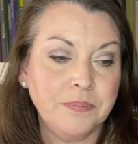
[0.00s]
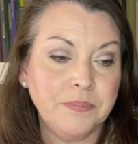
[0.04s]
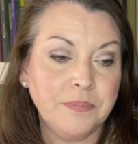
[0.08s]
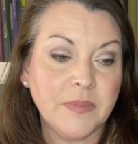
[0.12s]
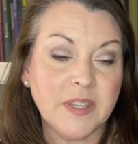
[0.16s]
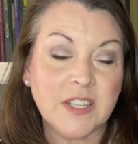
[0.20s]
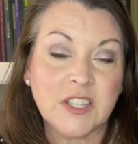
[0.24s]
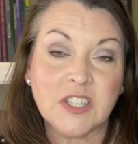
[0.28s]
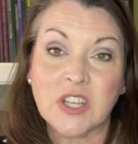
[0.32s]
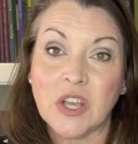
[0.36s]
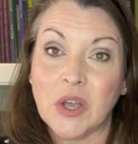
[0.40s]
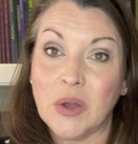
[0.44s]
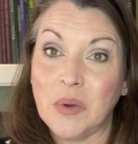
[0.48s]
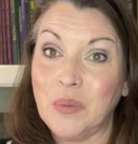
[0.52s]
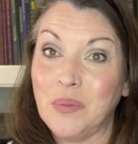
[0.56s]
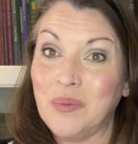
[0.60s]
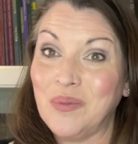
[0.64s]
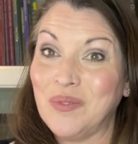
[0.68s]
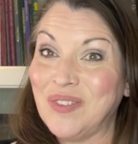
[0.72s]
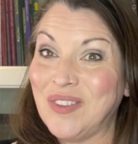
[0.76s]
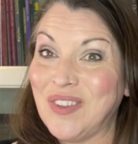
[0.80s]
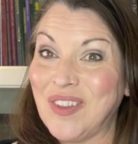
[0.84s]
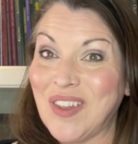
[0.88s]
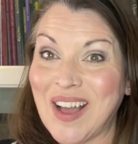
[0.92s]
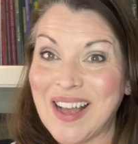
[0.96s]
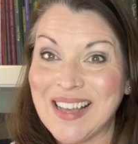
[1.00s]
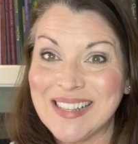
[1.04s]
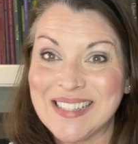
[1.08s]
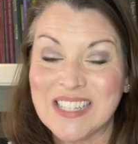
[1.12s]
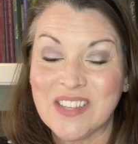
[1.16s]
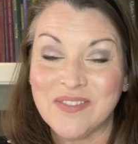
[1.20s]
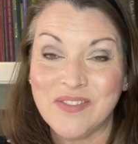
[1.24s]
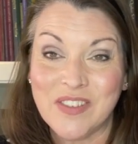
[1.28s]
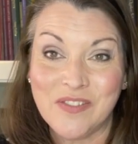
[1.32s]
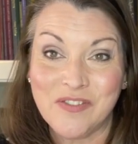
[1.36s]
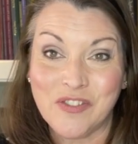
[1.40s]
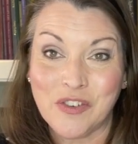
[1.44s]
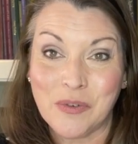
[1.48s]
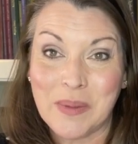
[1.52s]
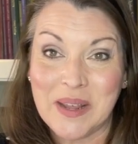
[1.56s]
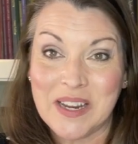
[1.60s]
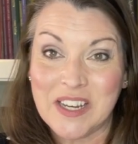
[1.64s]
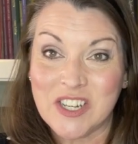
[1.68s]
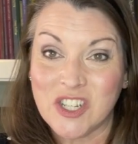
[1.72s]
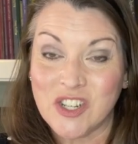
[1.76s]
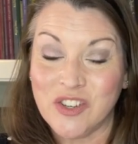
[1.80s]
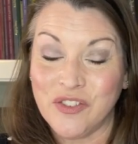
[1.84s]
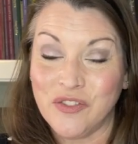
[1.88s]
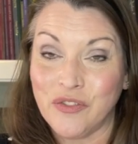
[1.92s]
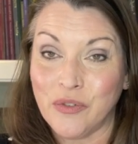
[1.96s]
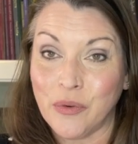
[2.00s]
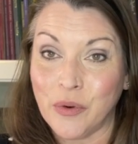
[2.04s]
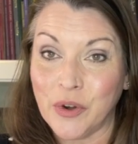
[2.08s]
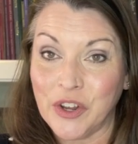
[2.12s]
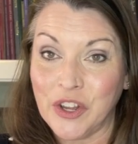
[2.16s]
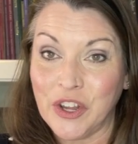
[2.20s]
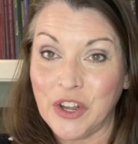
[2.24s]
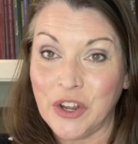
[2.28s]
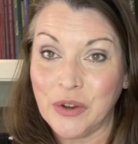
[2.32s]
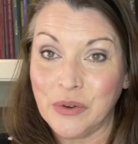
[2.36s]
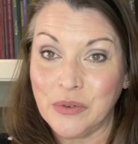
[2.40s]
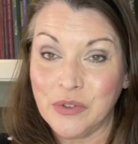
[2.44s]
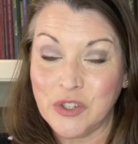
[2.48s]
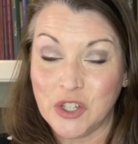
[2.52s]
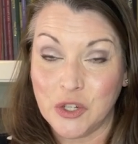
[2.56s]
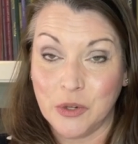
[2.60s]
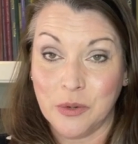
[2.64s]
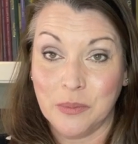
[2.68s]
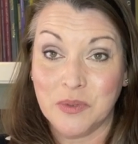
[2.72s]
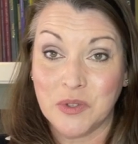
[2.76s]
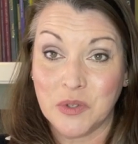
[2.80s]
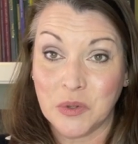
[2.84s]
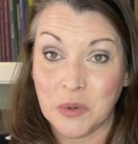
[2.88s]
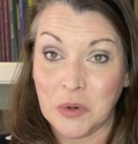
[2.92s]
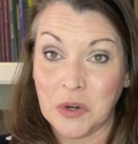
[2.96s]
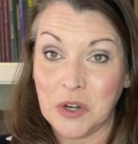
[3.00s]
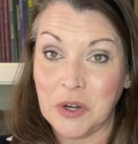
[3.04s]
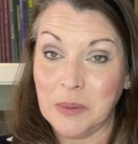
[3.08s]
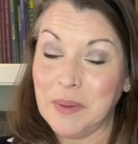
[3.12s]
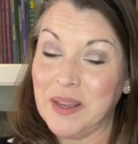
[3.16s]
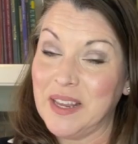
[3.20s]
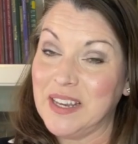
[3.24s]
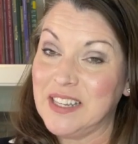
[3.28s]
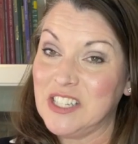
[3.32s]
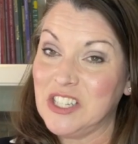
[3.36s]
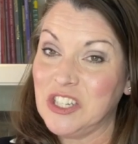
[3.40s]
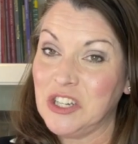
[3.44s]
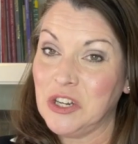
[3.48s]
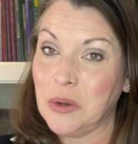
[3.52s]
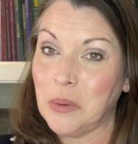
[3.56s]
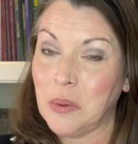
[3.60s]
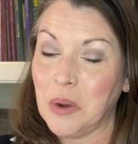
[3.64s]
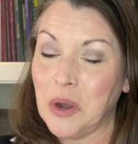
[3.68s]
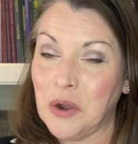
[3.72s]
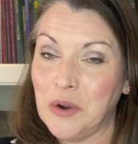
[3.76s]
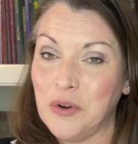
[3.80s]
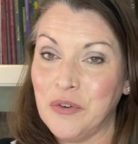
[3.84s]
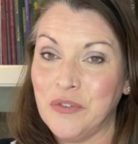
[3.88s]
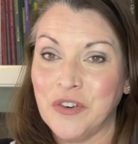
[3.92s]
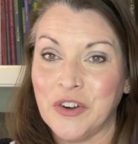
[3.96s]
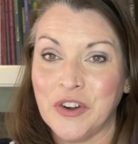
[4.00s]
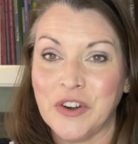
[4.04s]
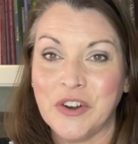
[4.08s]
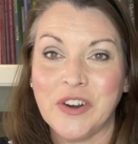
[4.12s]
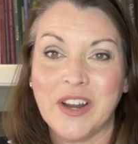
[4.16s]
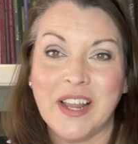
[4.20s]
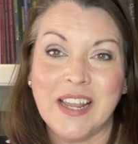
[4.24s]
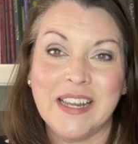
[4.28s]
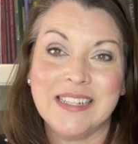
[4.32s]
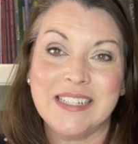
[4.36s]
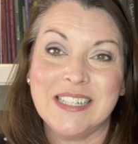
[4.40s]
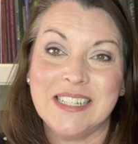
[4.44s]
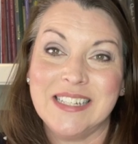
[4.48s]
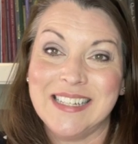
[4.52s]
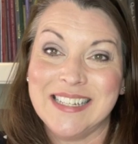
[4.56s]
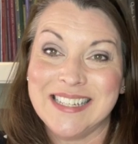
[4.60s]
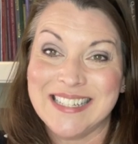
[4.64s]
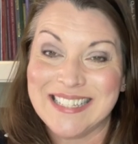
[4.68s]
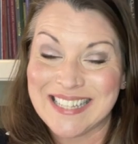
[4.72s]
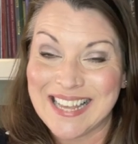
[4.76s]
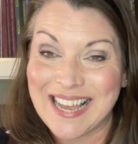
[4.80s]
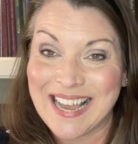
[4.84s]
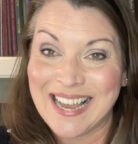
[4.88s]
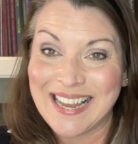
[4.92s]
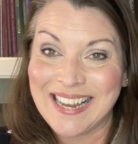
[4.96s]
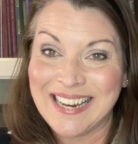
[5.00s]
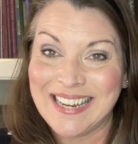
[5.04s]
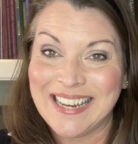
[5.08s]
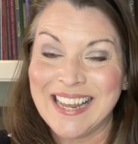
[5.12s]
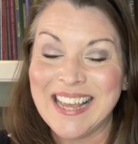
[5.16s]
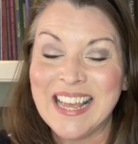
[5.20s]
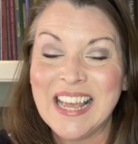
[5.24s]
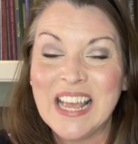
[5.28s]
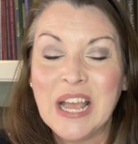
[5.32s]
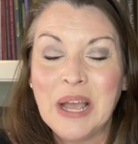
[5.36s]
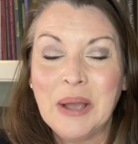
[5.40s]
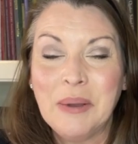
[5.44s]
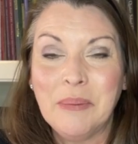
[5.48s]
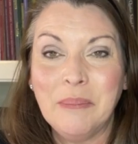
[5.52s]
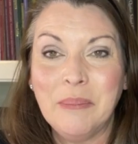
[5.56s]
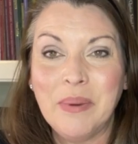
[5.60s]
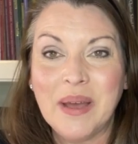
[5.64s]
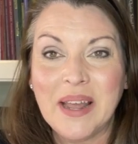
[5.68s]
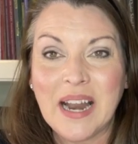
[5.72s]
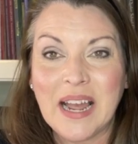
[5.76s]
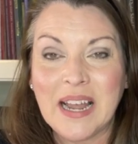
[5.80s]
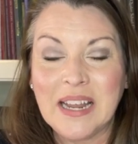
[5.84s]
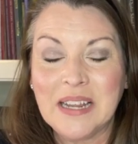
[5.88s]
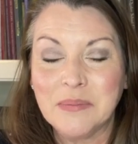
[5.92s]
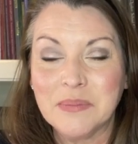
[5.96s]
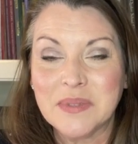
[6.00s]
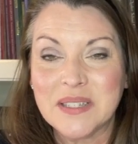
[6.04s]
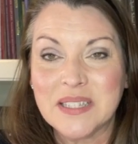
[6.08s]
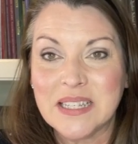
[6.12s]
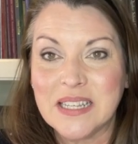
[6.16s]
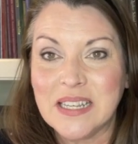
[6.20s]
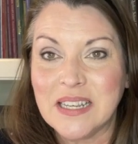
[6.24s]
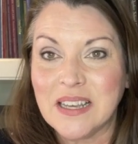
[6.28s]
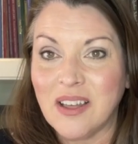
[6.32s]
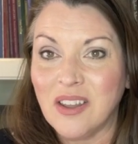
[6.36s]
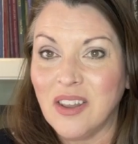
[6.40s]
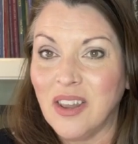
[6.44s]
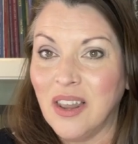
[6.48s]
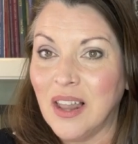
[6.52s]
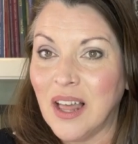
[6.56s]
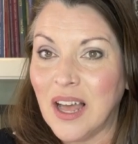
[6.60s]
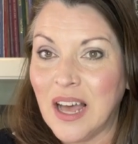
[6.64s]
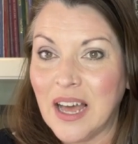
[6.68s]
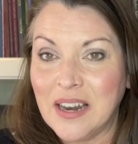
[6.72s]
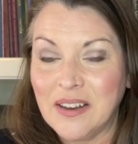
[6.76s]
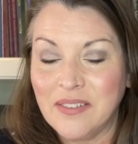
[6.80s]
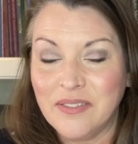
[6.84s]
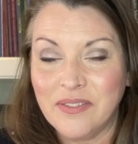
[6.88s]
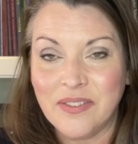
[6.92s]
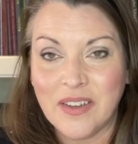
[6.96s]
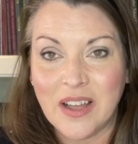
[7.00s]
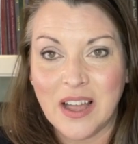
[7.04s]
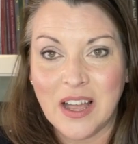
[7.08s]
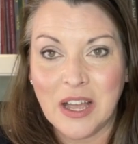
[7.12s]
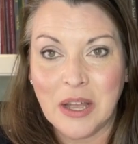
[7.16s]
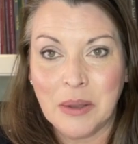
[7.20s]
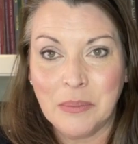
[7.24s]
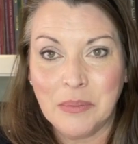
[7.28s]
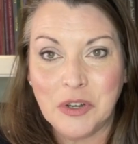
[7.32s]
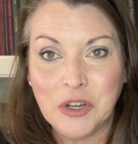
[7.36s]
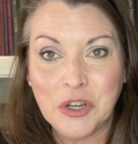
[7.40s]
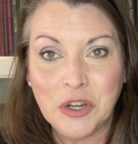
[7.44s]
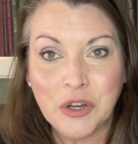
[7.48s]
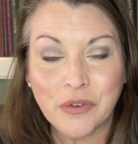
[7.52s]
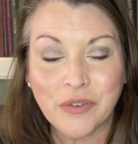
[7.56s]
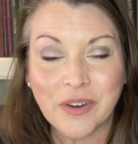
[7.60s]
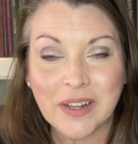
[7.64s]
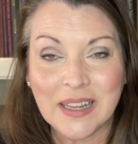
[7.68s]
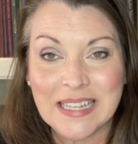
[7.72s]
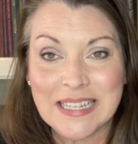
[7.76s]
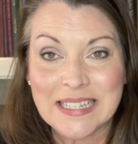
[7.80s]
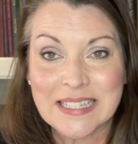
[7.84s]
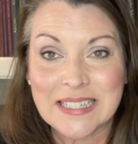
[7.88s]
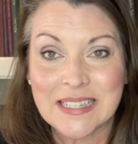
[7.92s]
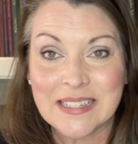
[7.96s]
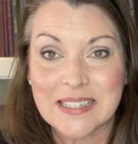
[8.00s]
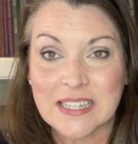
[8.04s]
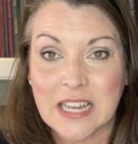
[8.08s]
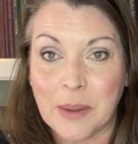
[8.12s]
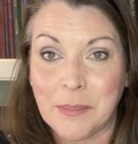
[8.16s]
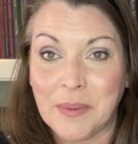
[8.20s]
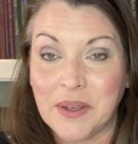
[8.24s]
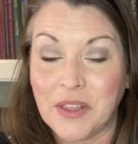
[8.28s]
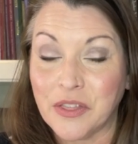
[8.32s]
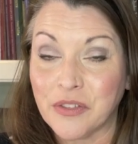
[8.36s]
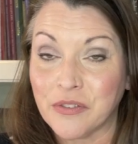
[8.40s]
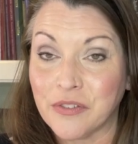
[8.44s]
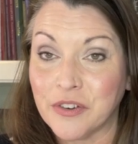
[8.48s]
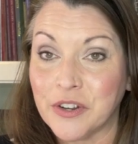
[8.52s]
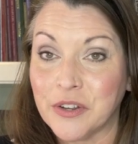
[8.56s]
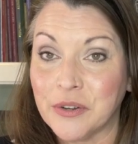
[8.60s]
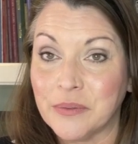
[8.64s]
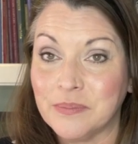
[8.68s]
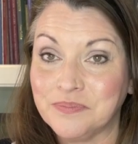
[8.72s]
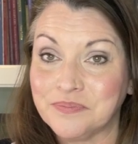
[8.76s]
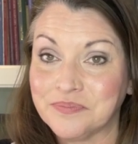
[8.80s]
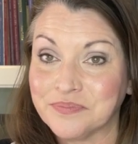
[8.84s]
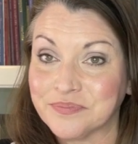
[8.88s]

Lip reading: So lots of information for you to absorb and to go over and to decide, but I am seeing a lot of new releases coming through.